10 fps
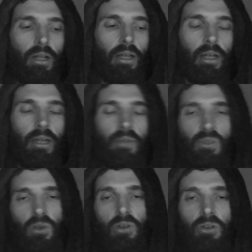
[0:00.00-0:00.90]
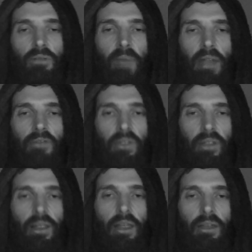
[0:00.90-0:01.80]
this could benefit
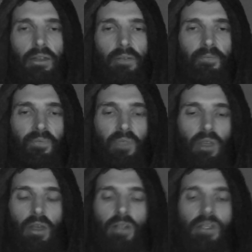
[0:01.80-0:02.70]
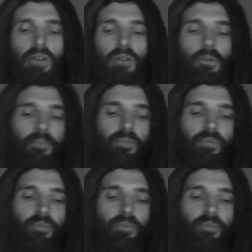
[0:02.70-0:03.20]
the lender. So